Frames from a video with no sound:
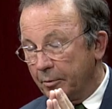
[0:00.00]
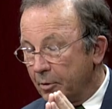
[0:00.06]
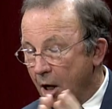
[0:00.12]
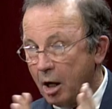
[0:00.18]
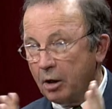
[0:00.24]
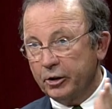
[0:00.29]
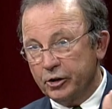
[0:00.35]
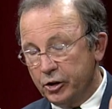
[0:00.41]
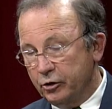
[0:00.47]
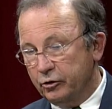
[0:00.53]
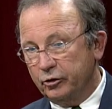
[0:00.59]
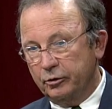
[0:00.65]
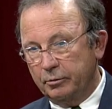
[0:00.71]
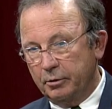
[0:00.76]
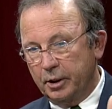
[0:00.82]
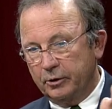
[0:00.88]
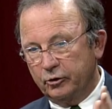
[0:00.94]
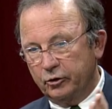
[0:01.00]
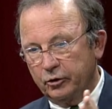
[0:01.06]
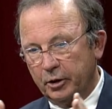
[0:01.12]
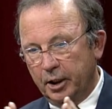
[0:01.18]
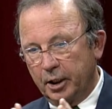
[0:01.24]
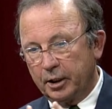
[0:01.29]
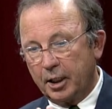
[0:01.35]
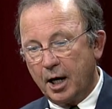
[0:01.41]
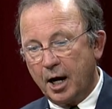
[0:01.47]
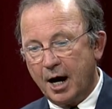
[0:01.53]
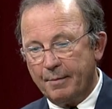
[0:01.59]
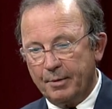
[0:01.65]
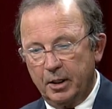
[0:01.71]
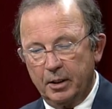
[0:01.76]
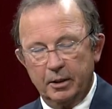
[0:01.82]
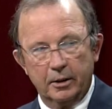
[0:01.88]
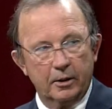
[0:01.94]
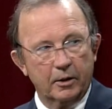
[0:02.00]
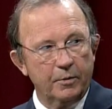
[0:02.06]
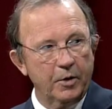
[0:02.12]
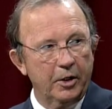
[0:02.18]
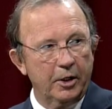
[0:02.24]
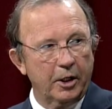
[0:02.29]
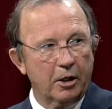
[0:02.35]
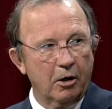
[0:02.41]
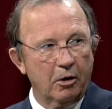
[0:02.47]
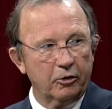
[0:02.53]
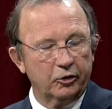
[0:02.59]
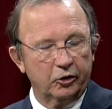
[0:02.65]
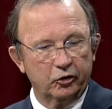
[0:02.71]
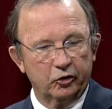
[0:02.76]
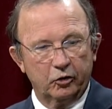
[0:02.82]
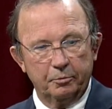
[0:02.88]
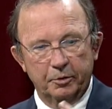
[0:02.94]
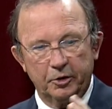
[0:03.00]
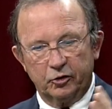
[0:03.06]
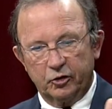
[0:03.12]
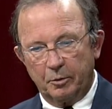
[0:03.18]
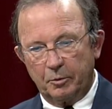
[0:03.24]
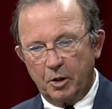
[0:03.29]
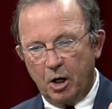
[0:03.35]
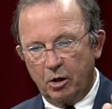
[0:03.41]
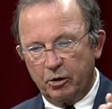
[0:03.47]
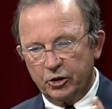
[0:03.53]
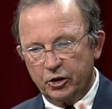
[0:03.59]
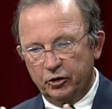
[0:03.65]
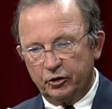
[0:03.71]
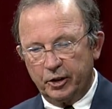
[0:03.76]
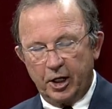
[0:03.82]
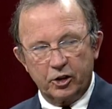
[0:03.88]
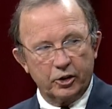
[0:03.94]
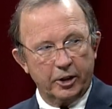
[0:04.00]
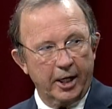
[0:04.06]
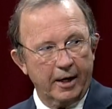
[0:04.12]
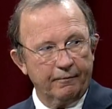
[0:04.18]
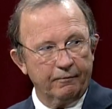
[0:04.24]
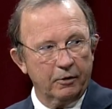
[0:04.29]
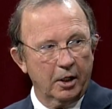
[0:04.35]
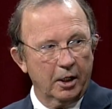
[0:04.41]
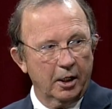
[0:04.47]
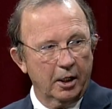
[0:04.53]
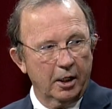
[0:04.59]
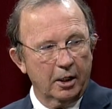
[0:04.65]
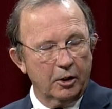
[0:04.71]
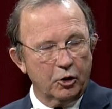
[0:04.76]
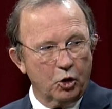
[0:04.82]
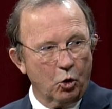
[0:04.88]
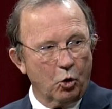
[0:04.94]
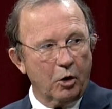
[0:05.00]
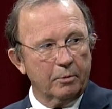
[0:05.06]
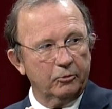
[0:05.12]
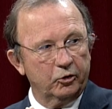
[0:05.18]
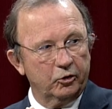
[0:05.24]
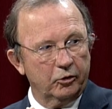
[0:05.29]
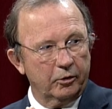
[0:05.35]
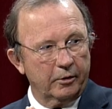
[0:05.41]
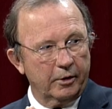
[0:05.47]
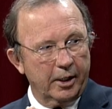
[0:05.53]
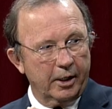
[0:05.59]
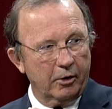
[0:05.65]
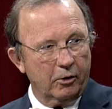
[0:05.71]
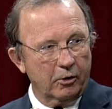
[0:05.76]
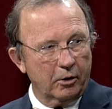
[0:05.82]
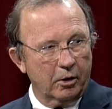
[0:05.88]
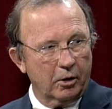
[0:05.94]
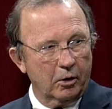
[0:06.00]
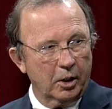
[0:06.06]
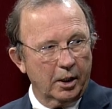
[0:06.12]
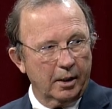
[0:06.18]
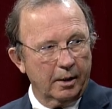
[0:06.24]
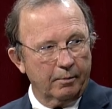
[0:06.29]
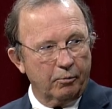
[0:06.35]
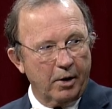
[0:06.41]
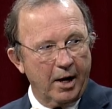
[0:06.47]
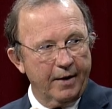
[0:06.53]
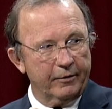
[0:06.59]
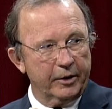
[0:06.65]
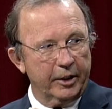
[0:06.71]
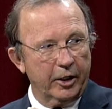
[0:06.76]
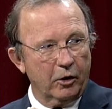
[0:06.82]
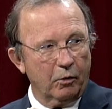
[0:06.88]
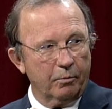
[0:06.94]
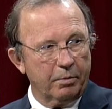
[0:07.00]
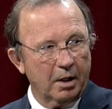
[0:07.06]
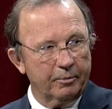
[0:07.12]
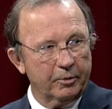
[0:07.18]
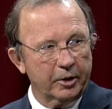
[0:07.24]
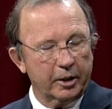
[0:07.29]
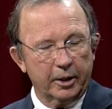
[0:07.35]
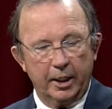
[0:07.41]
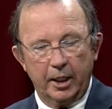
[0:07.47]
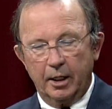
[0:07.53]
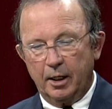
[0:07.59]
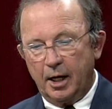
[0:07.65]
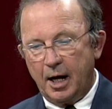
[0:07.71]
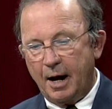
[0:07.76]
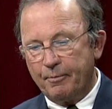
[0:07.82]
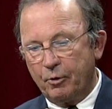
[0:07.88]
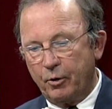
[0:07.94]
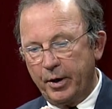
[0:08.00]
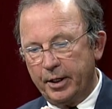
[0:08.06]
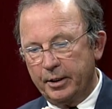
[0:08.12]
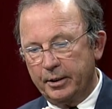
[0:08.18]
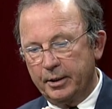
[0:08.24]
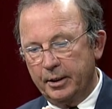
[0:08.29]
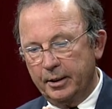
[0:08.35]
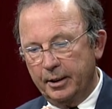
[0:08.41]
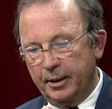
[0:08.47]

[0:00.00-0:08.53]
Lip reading: colleges, it's uncommon in the community college system, but some colleges actually have dorms that are privately or publicly operated.